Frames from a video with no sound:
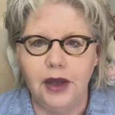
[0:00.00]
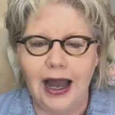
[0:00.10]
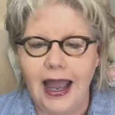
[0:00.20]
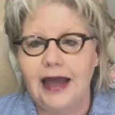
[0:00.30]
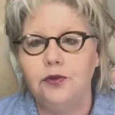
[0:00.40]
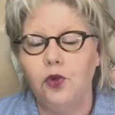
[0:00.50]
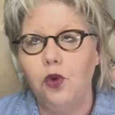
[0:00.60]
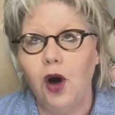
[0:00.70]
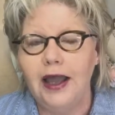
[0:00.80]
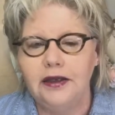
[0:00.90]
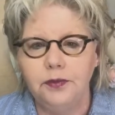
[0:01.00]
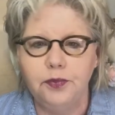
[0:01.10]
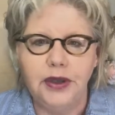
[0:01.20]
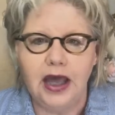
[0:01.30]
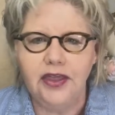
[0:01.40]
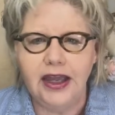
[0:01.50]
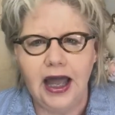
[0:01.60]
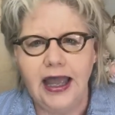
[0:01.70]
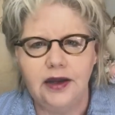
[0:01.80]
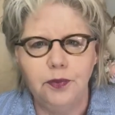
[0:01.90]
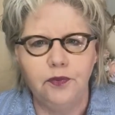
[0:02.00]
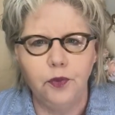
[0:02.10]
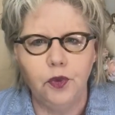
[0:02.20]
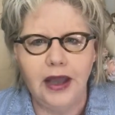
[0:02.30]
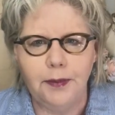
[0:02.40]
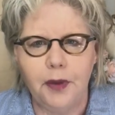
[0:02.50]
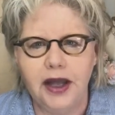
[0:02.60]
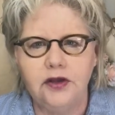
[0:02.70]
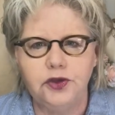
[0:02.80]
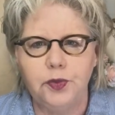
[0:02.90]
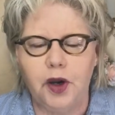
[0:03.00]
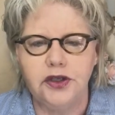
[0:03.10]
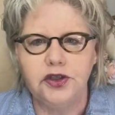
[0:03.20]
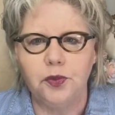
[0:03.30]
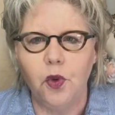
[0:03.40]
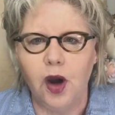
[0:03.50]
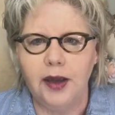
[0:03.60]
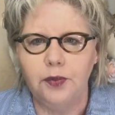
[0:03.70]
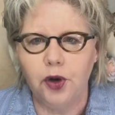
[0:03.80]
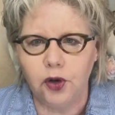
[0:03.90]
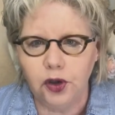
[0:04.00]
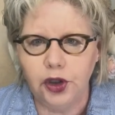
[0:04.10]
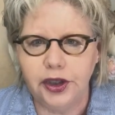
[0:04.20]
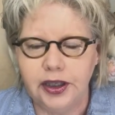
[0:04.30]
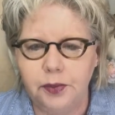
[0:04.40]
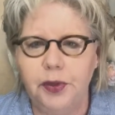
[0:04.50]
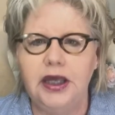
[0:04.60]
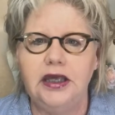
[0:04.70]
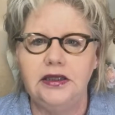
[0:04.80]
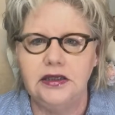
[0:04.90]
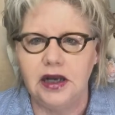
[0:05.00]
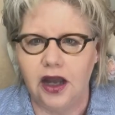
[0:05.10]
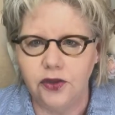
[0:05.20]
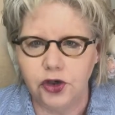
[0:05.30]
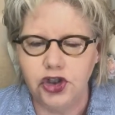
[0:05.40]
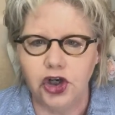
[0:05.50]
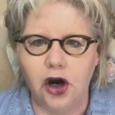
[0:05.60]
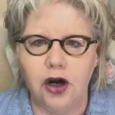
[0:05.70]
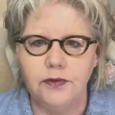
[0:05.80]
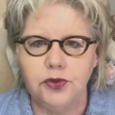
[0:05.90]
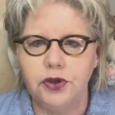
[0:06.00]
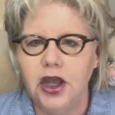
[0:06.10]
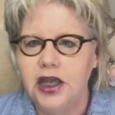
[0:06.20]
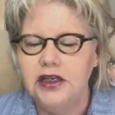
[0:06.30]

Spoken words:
I had white, I think I had at Michael's bought some white pearl looking beads and other charms with